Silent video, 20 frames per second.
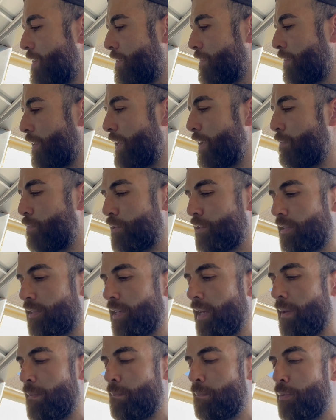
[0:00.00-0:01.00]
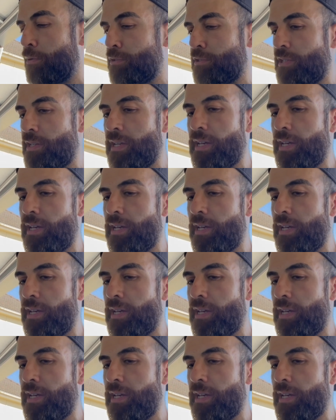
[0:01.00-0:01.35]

So yeah, we'll just keep pushing